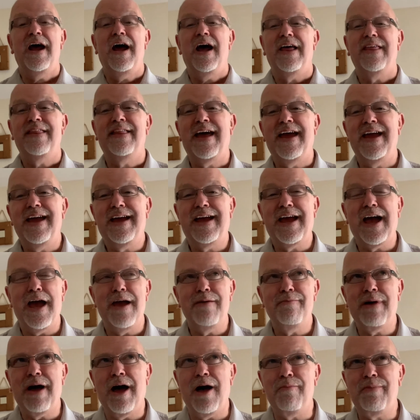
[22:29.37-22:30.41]
They
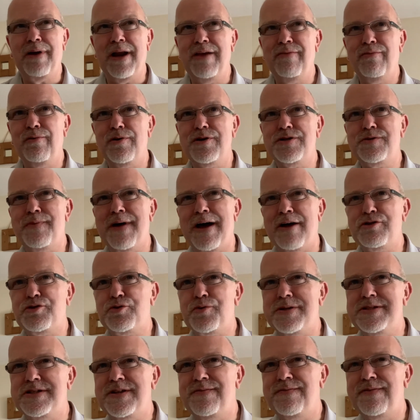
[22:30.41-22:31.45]
came out, I believe it was about
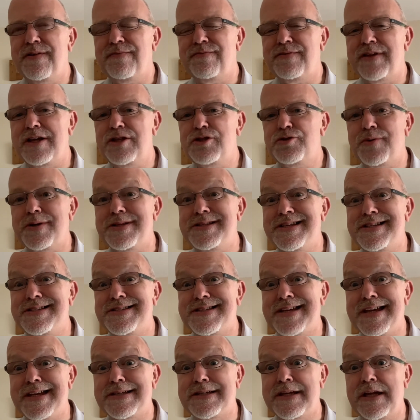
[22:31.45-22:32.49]
2015,
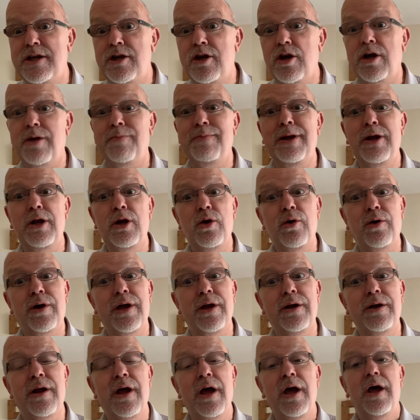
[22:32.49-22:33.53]
2016. You're going to be
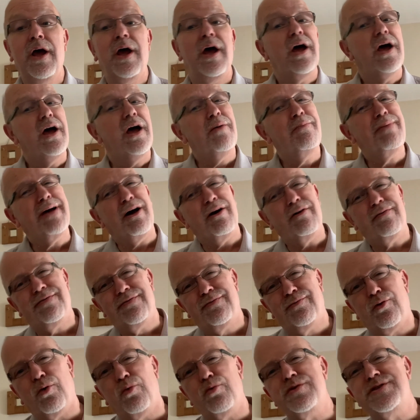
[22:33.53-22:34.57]
looking about
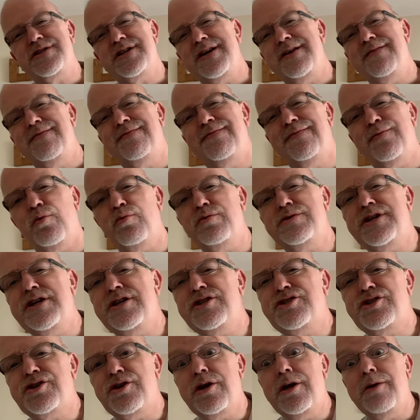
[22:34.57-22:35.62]
40,
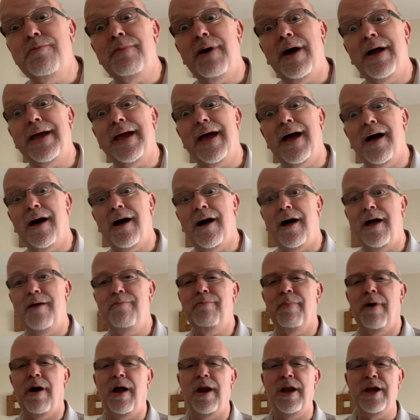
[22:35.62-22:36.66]
42. You might get a high
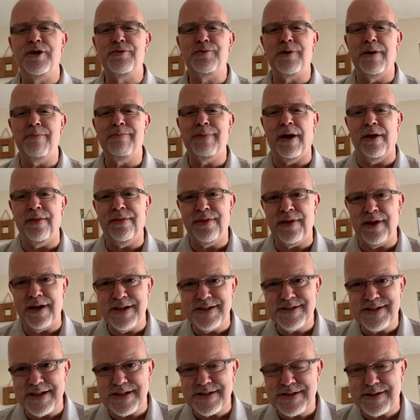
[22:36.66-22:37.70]
mileage one about
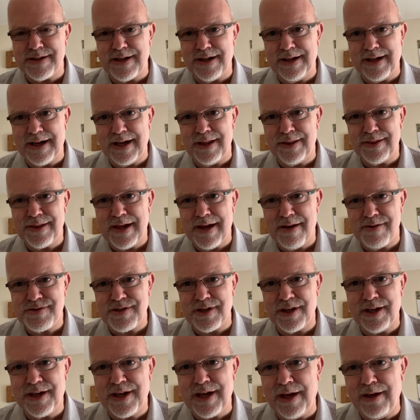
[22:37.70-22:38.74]
36,
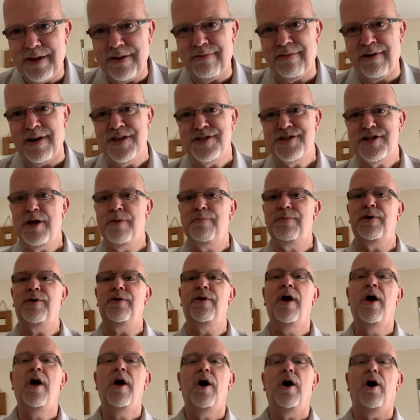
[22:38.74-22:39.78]
38,000. Keep your eyes open
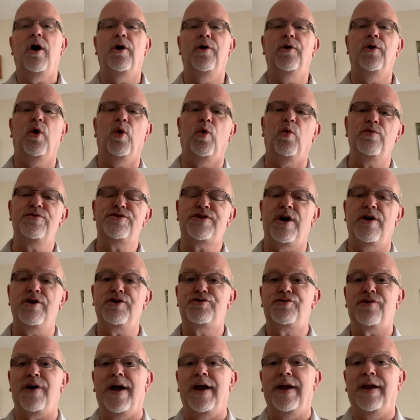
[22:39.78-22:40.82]
on Auto
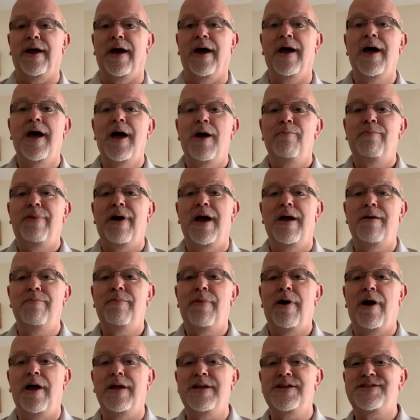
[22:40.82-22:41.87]
Trader. Bear in
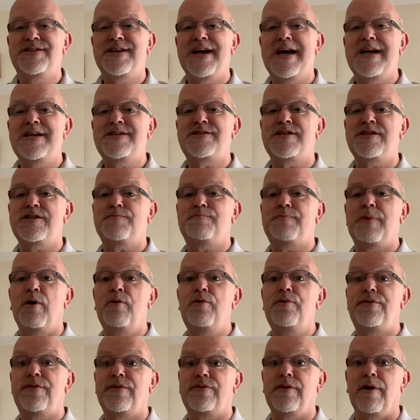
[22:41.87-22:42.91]
mind, Teslas,
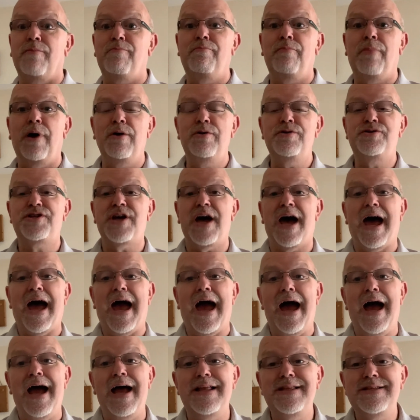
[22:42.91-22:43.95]
both the motor
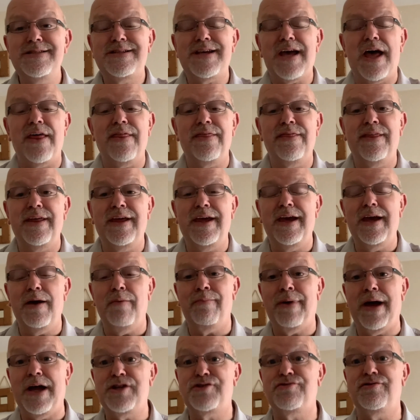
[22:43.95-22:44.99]
and the
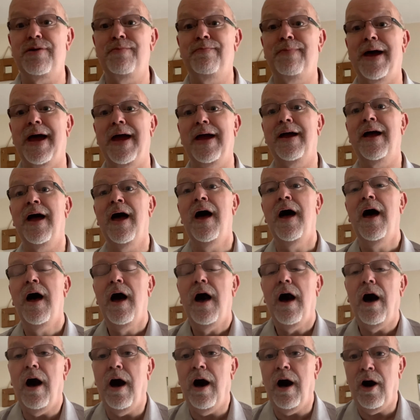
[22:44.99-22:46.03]
battery pack
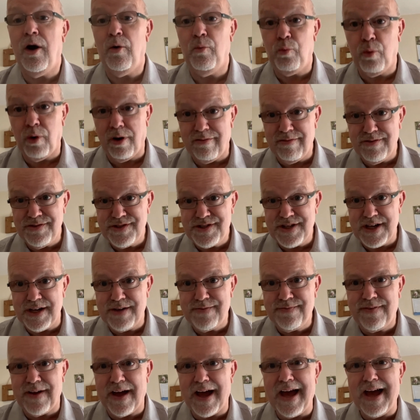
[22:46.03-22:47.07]
are warranted
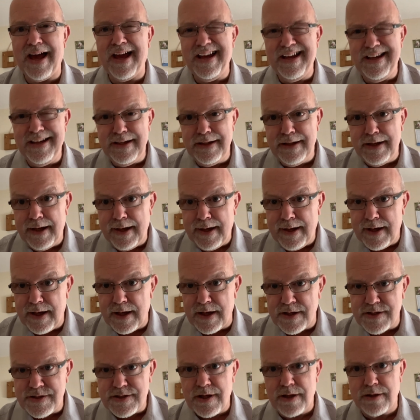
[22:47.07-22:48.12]
for 8
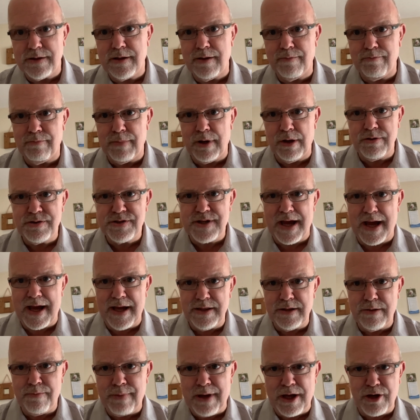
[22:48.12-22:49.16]
years. The motor
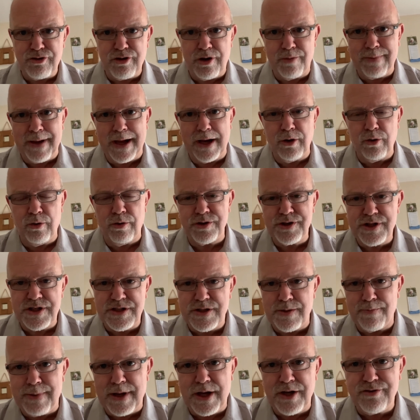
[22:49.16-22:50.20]
and the battery pack, not just
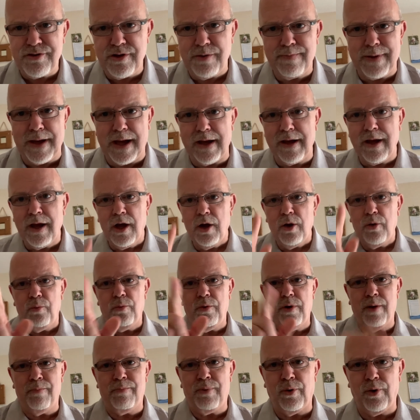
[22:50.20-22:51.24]
the battery pack.
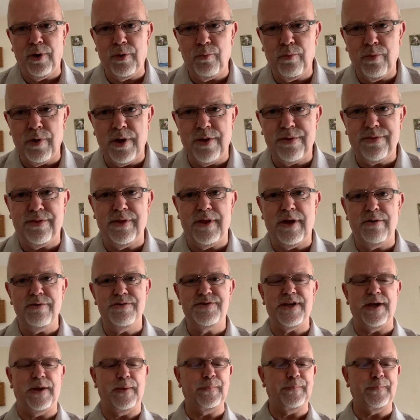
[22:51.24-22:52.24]
A point worth noting.